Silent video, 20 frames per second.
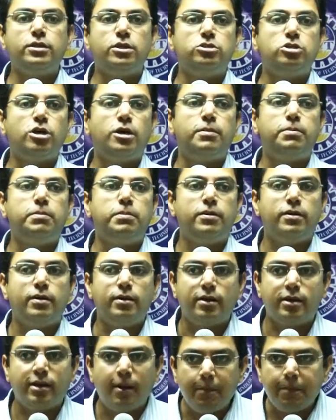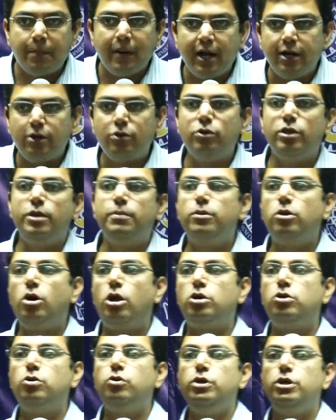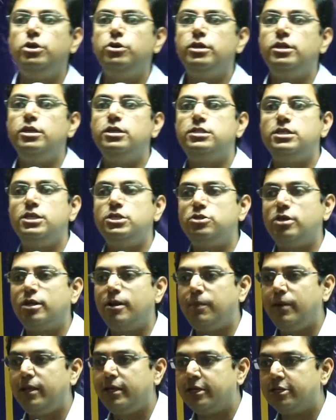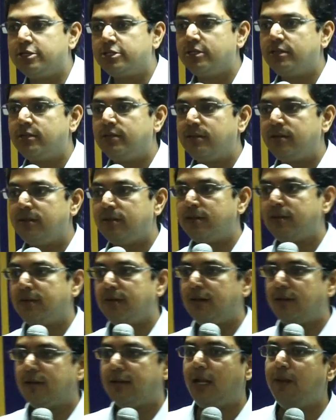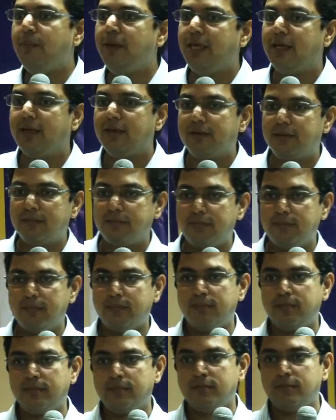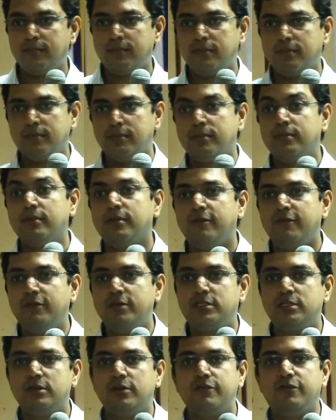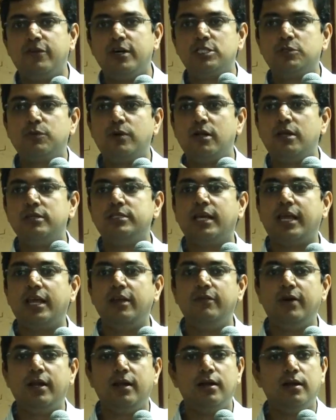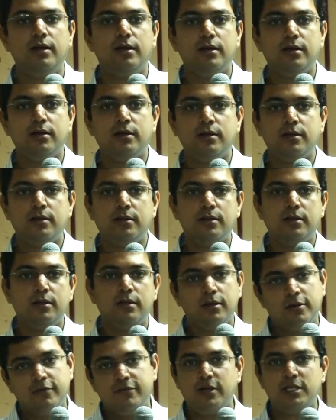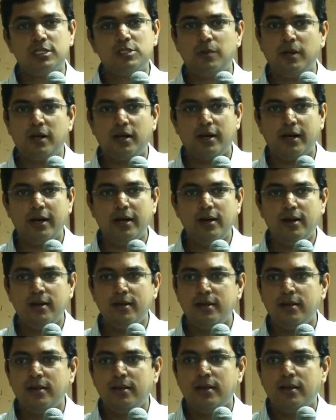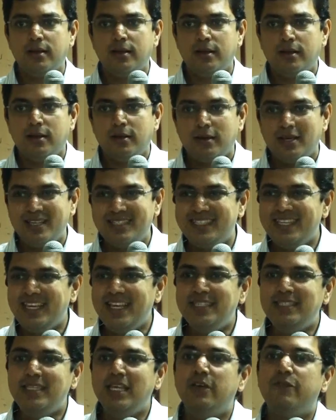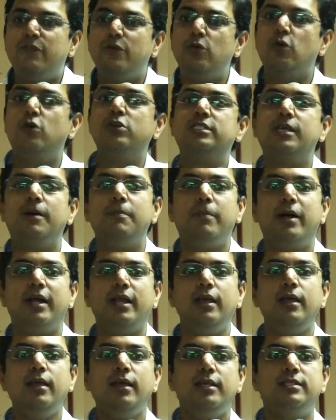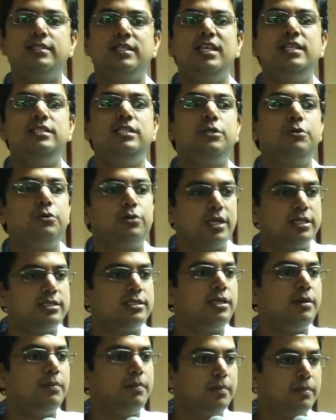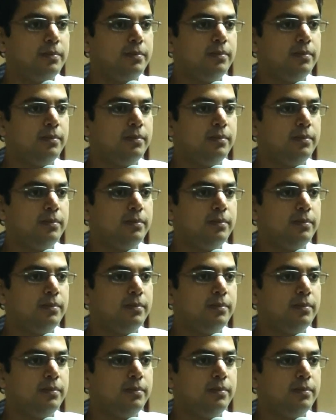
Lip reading: the job compared to him not knowing you and he sees your application? Tell me. Which one? First one or second one? First one, right? It's easy. If you know somebody, it's easy to trust him.